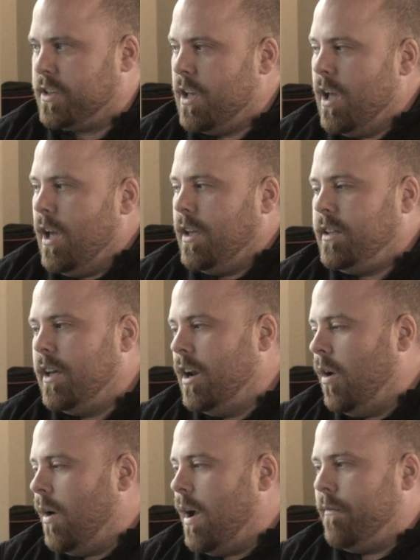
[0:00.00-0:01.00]
Place, yeah. You
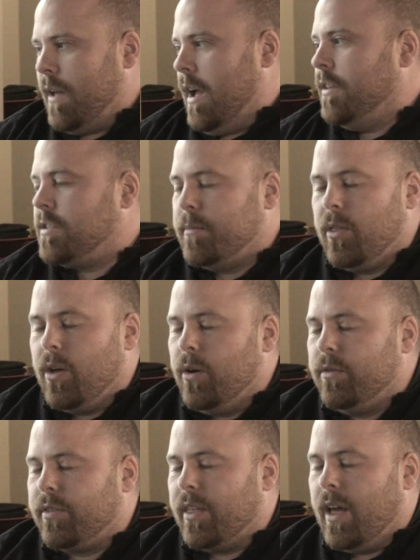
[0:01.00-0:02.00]
know, I've had some of
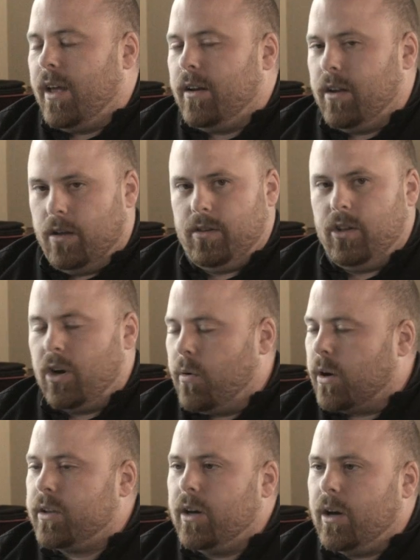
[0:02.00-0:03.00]
those that uh, yeah. uh, you know
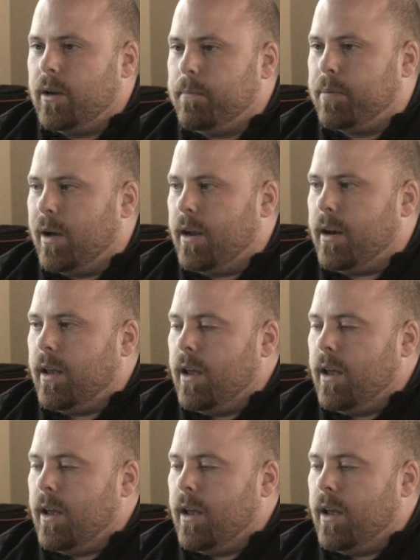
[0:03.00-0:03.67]
are good, but